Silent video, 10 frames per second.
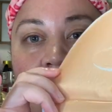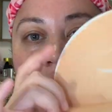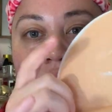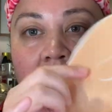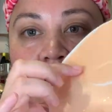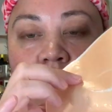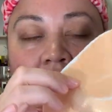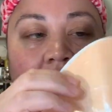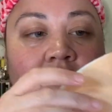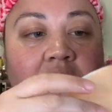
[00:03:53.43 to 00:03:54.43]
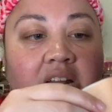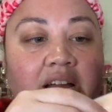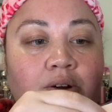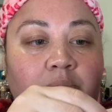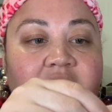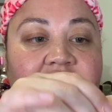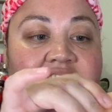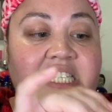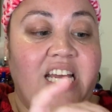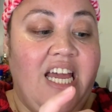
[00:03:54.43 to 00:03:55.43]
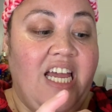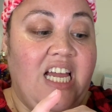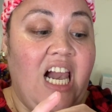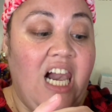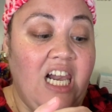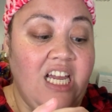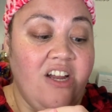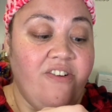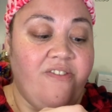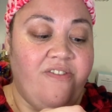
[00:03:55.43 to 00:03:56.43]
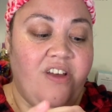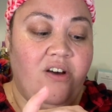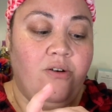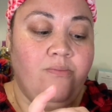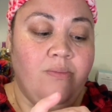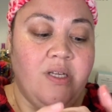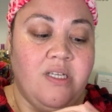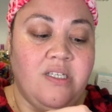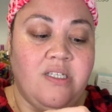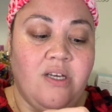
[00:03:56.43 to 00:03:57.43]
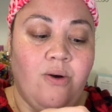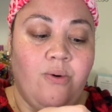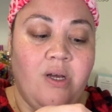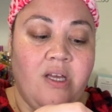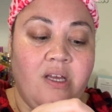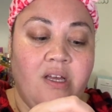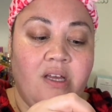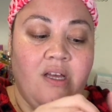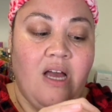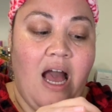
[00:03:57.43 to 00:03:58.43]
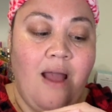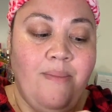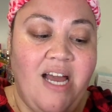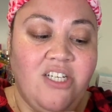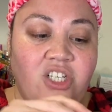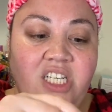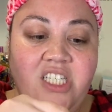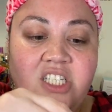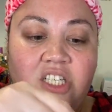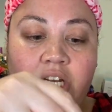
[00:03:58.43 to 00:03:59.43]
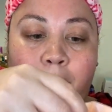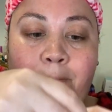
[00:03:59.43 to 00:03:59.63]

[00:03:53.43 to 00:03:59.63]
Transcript: uh, the other layer, which is a clear film. So I'm actually just going to